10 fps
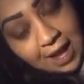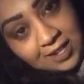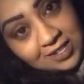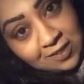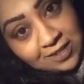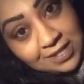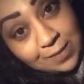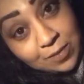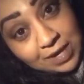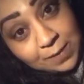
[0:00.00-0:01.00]
and she's gone to
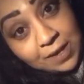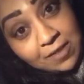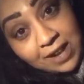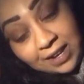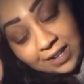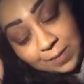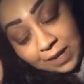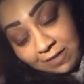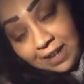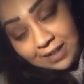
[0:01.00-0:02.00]
surprise my gran, because
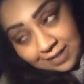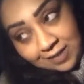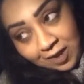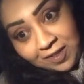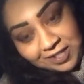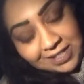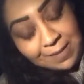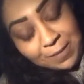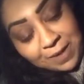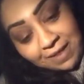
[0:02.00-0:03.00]
my gran doesn't know that she's
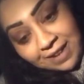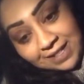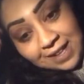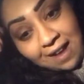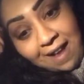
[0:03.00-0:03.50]
coming with us.